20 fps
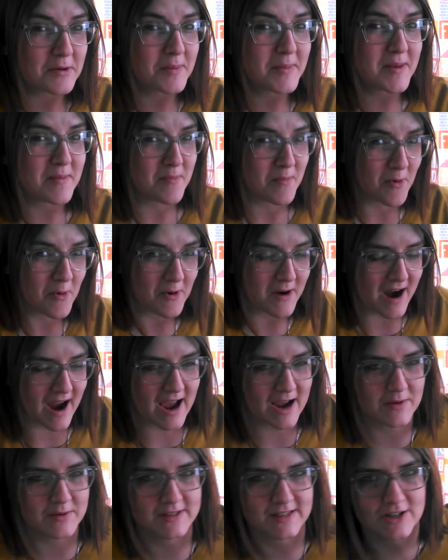will be more
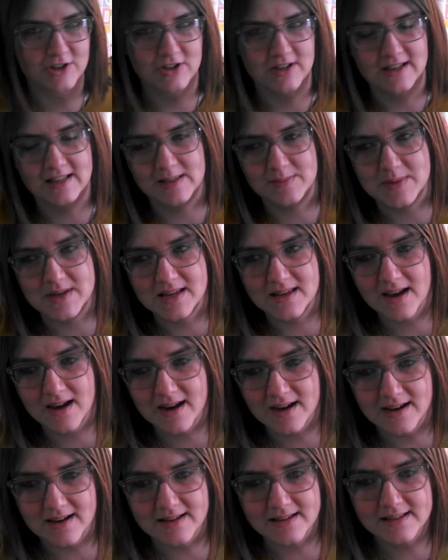acquisitions
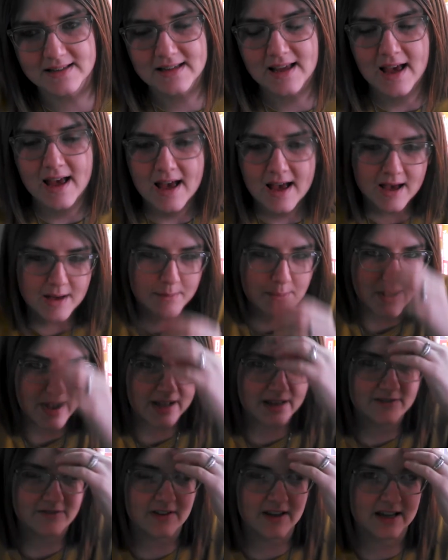because
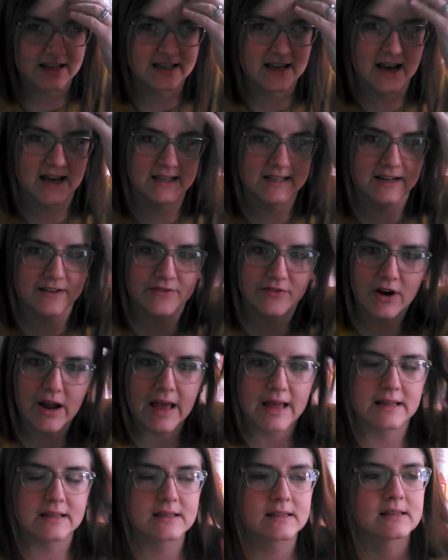my fantastic
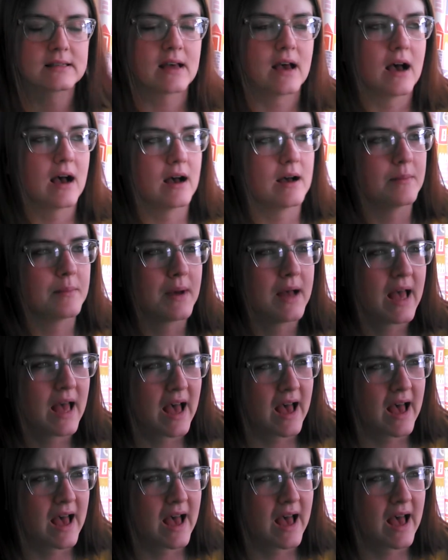friends, I'm